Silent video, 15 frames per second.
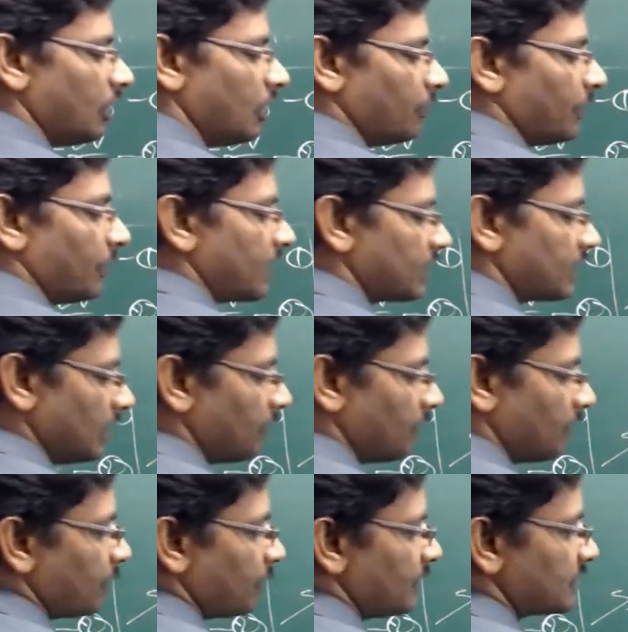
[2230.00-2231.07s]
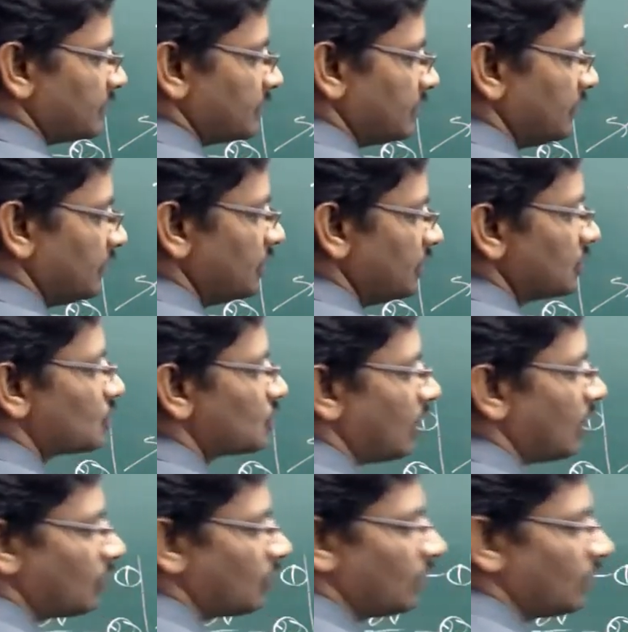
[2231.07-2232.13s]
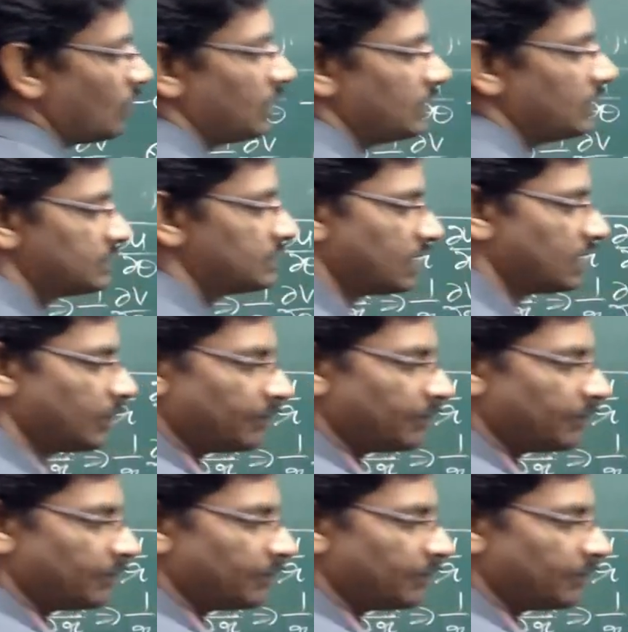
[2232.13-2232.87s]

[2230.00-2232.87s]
practical purpose, these two are one and the same.